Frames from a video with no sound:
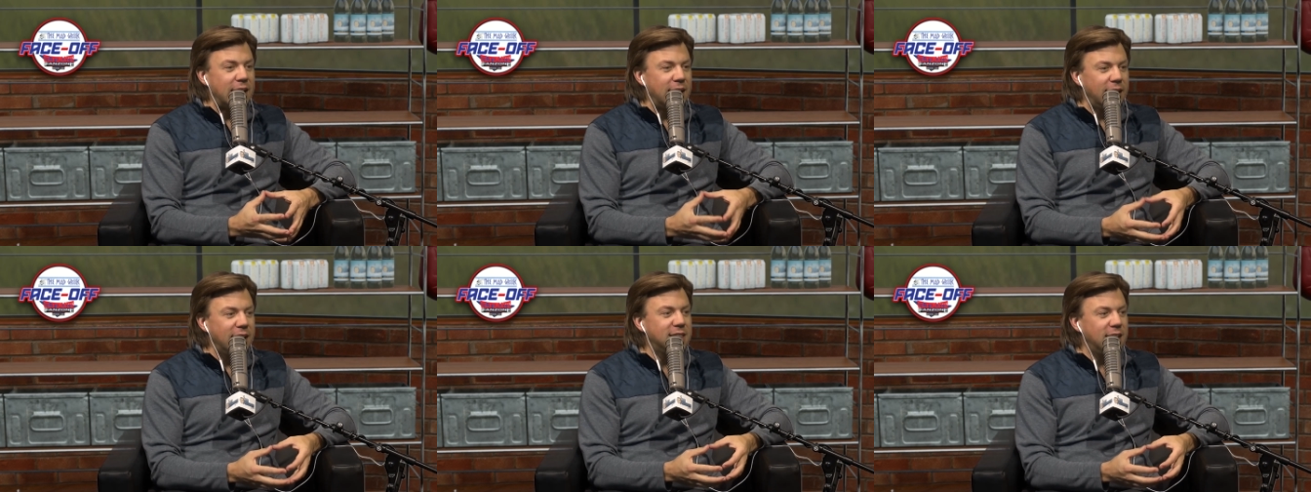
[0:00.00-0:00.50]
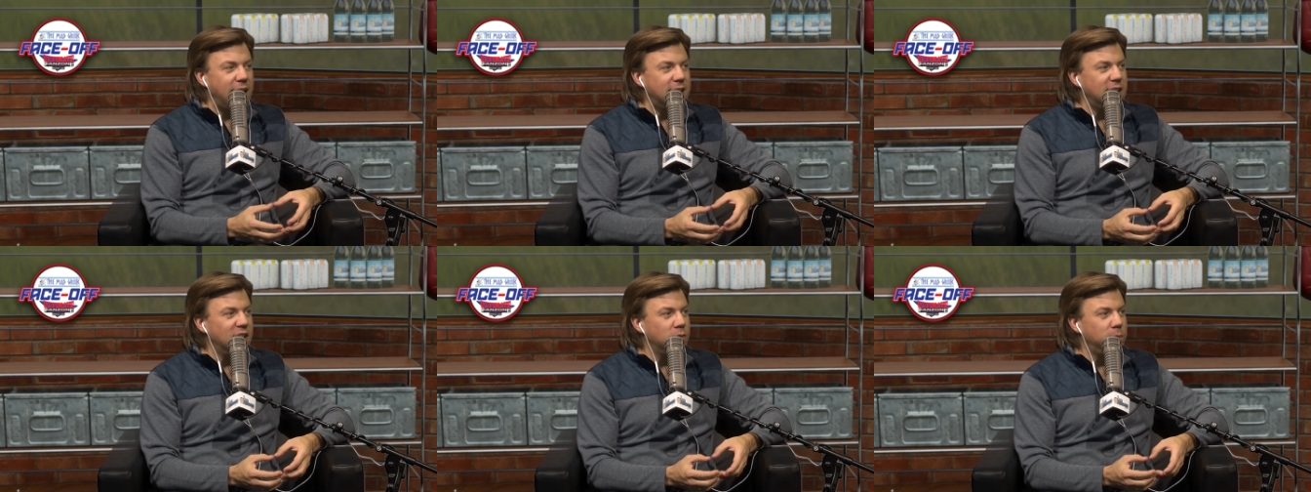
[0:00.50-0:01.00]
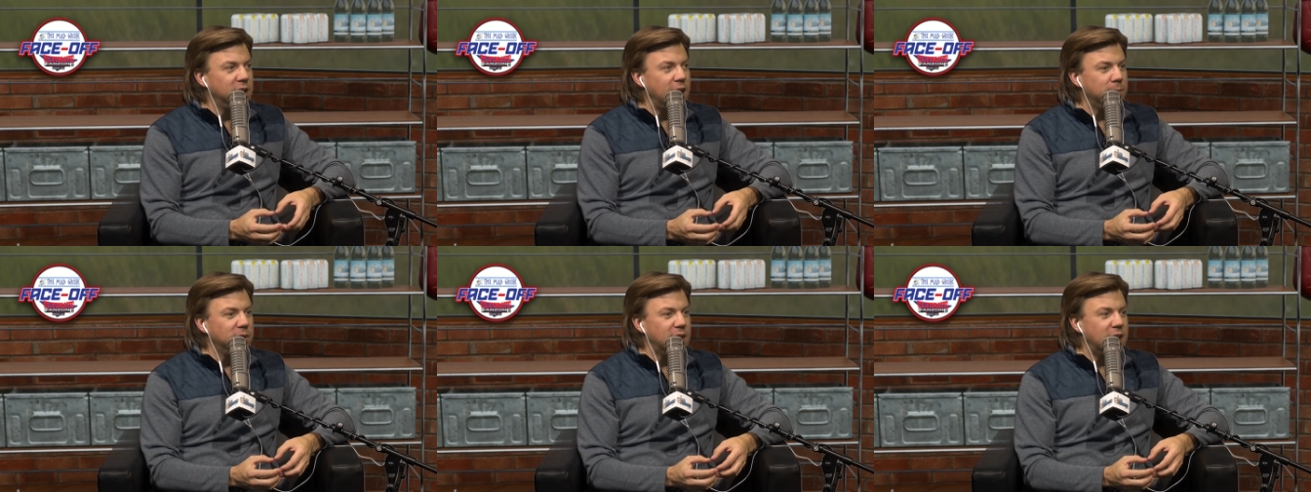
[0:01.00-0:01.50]
I like the idea of being
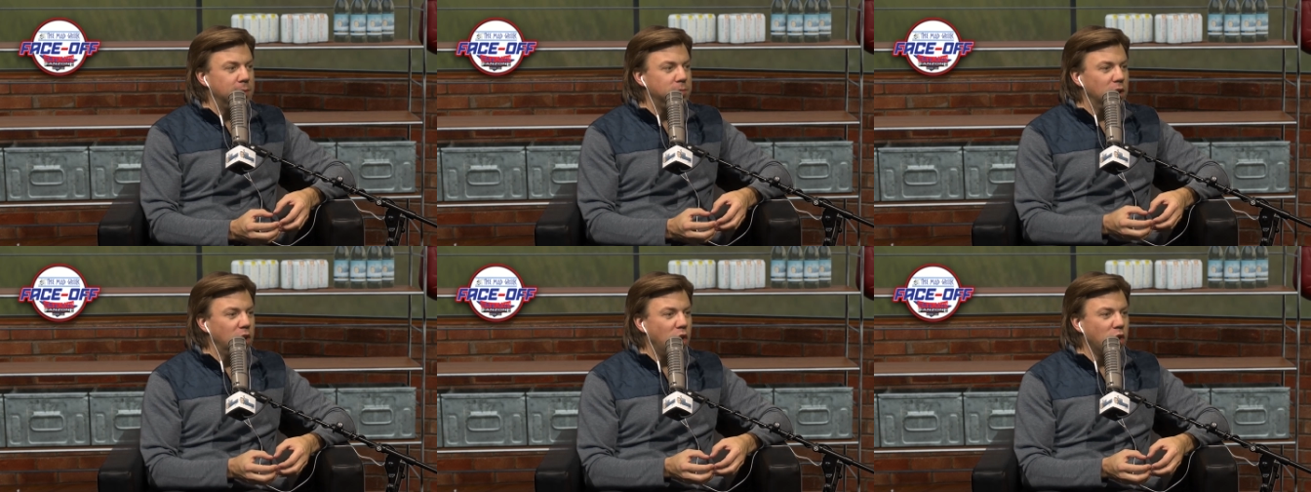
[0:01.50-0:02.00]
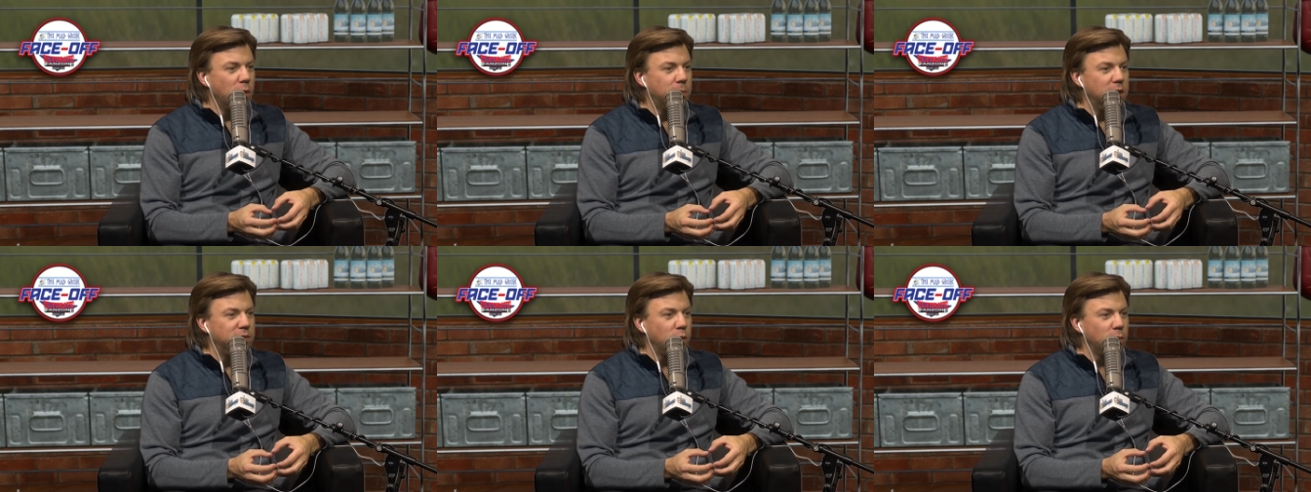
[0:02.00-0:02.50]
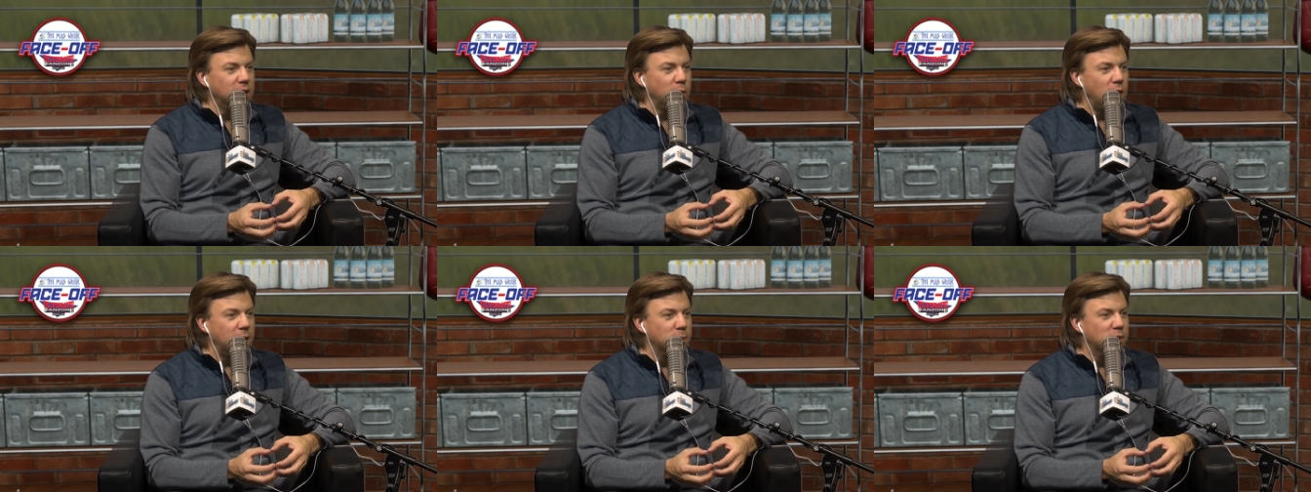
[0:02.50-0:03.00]
able to keep the logo, but if you really
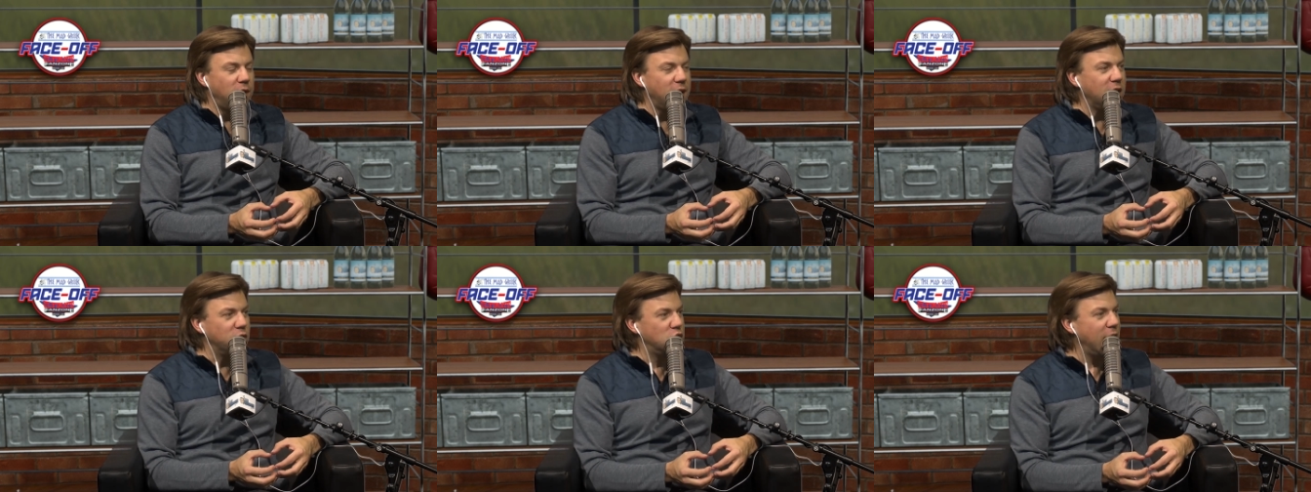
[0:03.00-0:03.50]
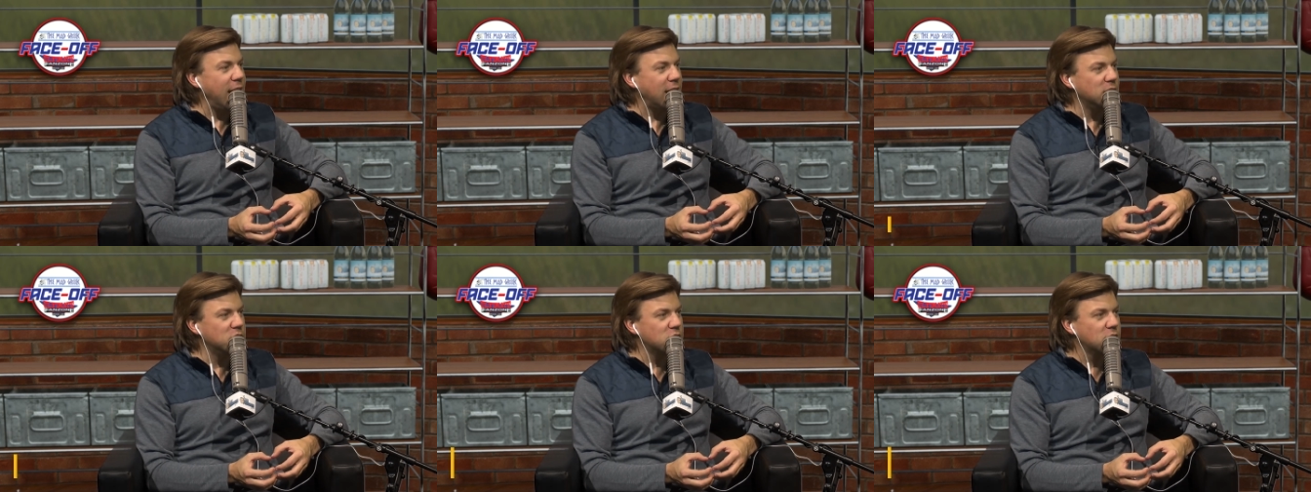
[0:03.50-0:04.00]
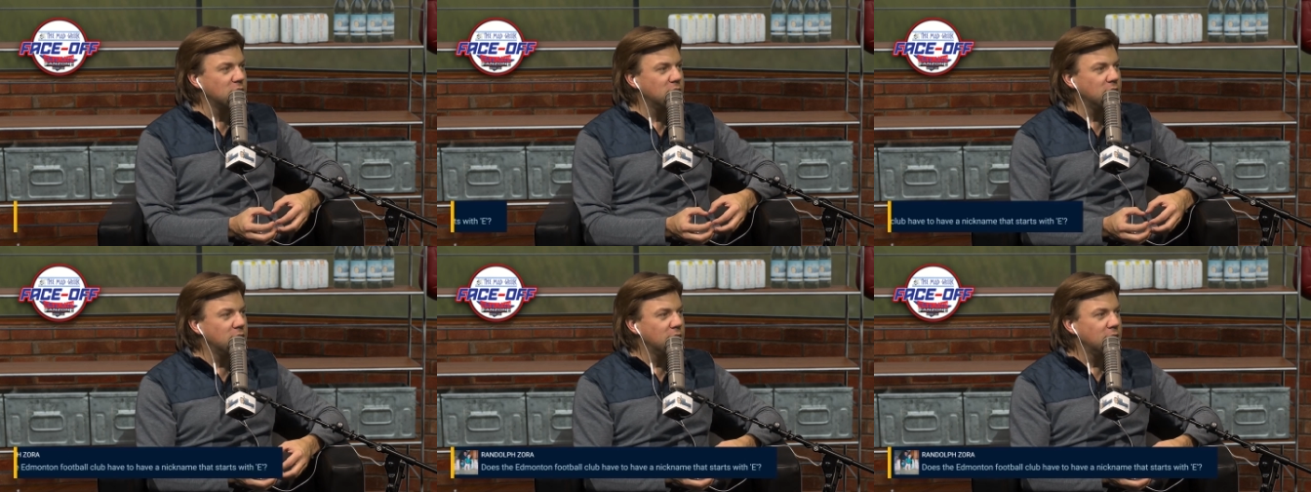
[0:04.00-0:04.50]
want to move on and change,
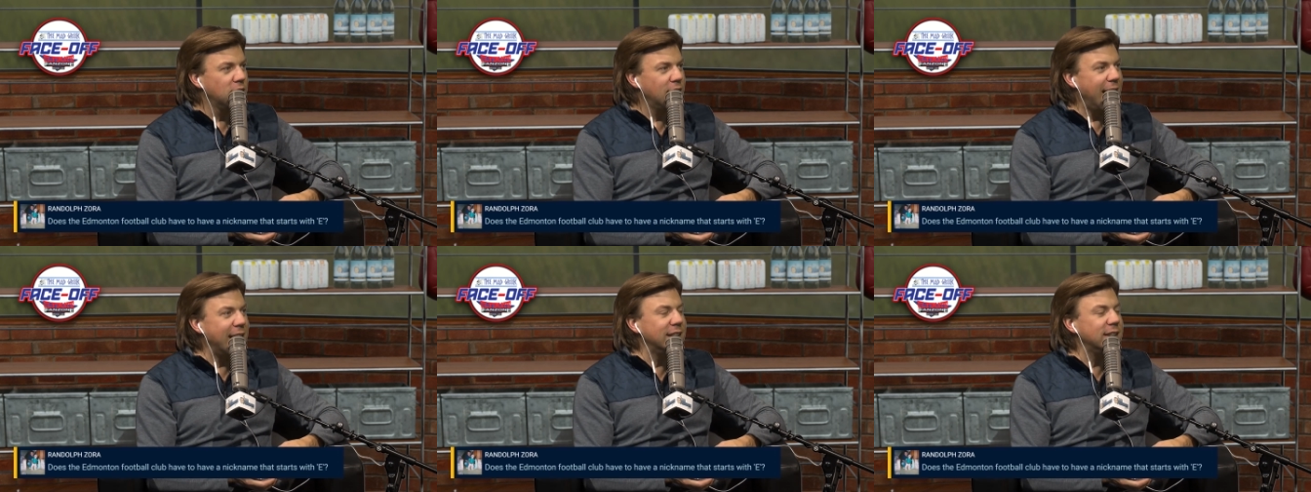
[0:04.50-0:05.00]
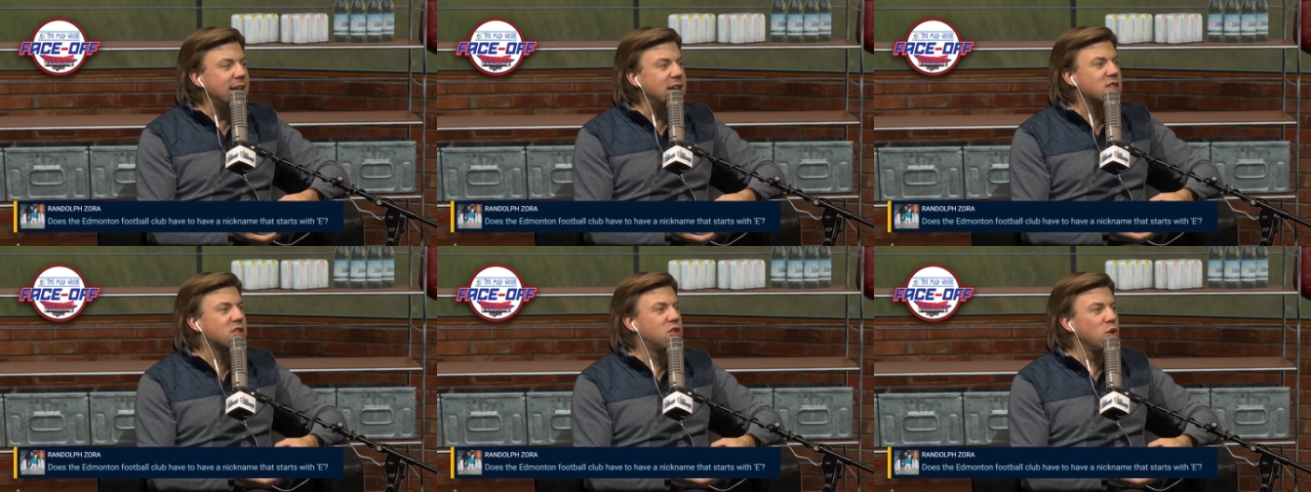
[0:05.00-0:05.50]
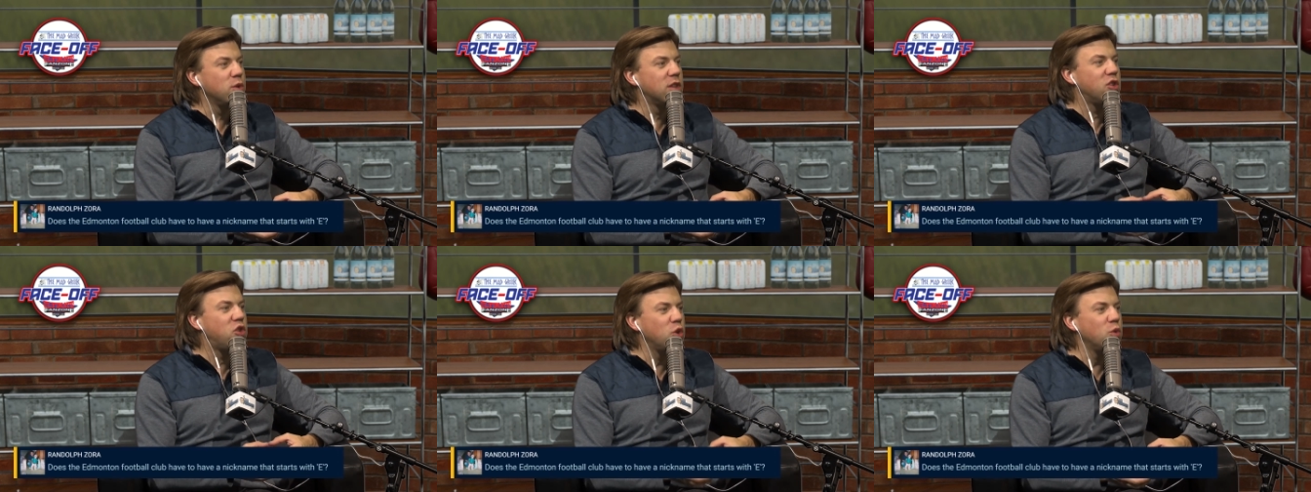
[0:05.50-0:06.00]
at least do
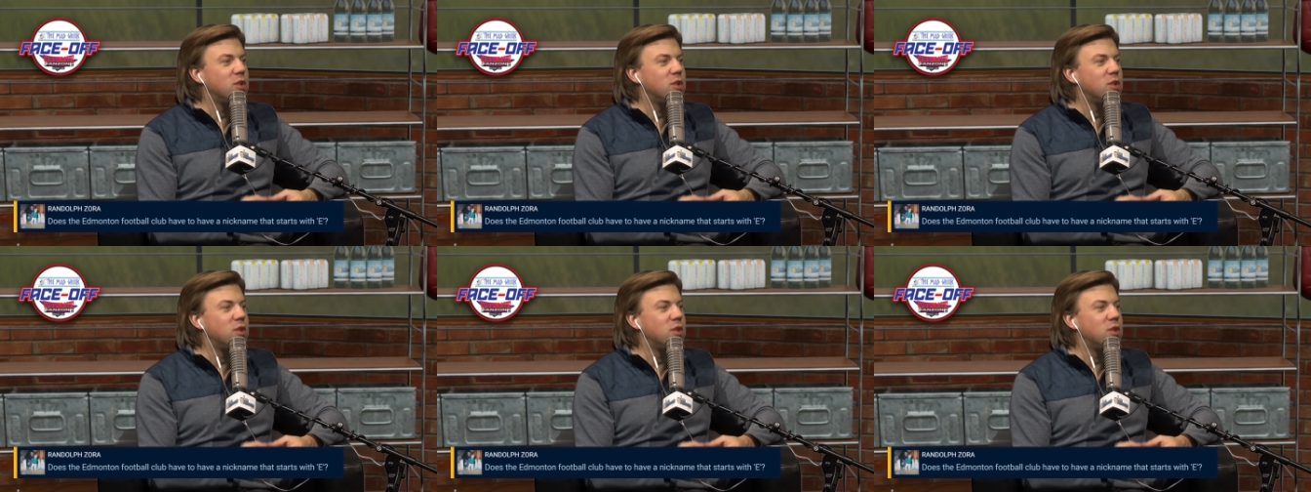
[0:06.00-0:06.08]
the due